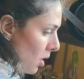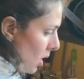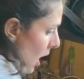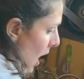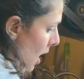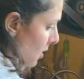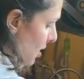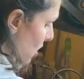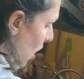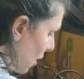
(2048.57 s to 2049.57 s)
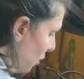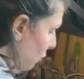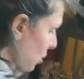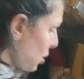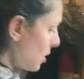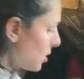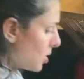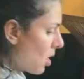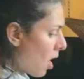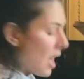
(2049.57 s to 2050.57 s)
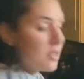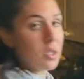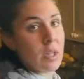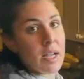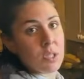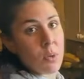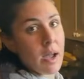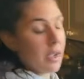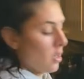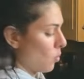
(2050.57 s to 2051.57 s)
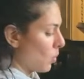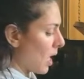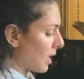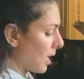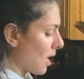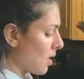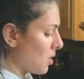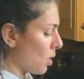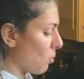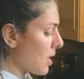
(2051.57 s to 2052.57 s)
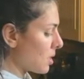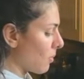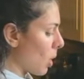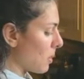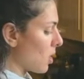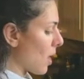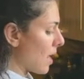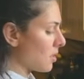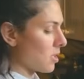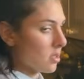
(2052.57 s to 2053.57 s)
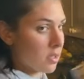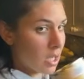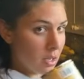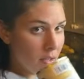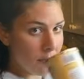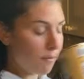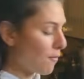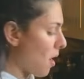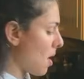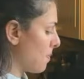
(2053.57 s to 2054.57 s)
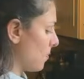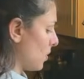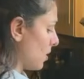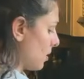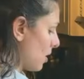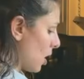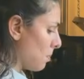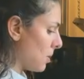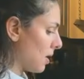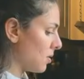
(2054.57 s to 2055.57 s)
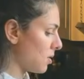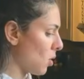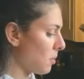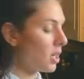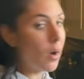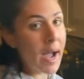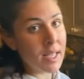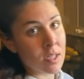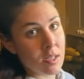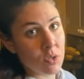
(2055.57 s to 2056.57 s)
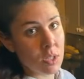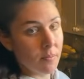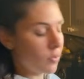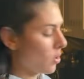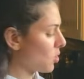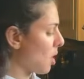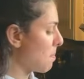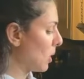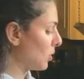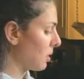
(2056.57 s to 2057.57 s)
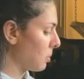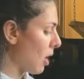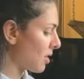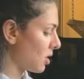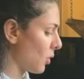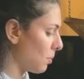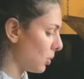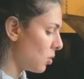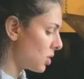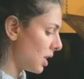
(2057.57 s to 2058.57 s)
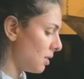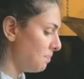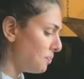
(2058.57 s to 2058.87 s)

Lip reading: Seitan unfortunately does not, so that's why we got to get the rest of our amino acids from our beans. So amino acids, those are our building blocks of our protein.